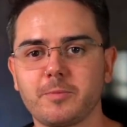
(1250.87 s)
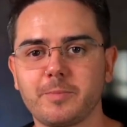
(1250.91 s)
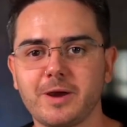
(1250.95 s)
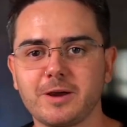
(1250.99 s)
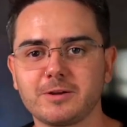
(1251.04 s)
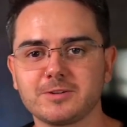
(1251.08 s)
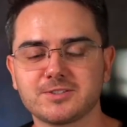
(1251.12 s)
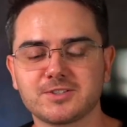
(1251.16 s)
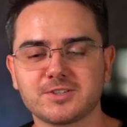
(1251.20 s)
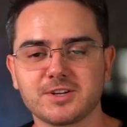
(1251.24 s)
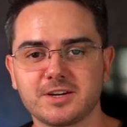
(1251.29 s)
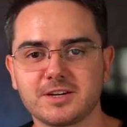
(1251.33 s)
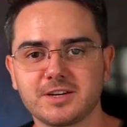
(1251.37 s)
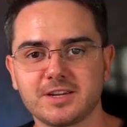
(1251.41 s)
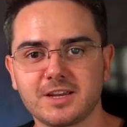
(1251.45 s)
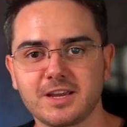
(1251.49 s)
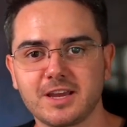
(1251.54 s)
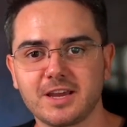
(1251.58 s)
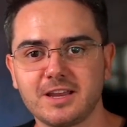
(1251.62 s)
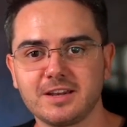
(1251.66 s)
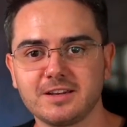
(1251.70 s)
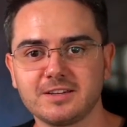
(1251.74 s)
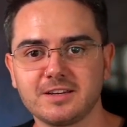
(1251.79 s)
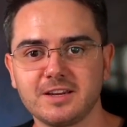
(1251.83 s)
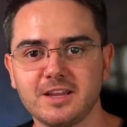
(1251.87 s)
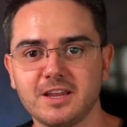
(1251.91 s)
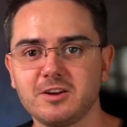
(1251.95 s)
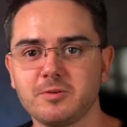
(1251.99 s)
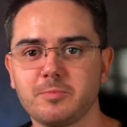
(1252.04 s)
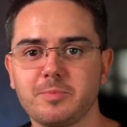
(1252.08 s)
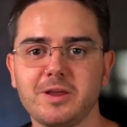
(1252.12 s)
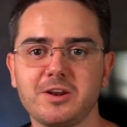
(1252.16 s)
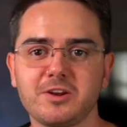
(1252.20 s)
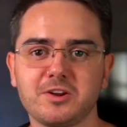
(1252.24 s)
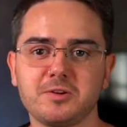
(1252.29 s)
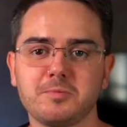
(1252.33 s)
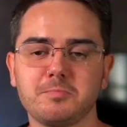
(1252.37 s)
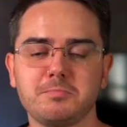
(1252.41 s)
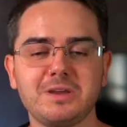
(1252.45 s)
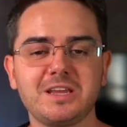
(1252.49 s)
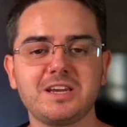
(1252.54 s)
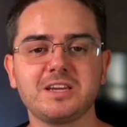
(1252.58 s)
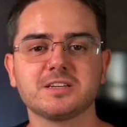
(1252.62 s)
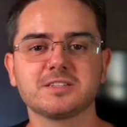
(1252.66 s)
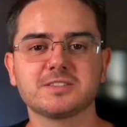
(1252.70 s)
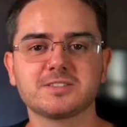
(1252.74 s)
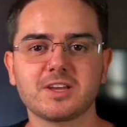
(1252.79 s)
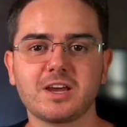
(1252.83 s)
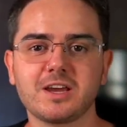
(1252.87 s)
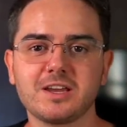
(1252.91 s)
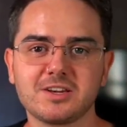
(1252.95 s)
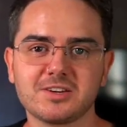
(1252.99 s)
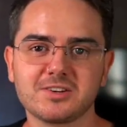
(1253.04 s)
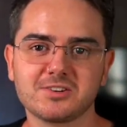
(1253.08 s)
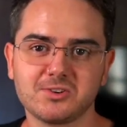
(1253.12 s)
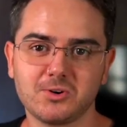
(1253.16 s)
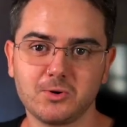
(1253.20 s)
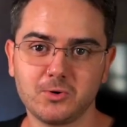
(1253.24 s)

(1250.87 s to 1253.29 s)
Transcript: about starting an independent media site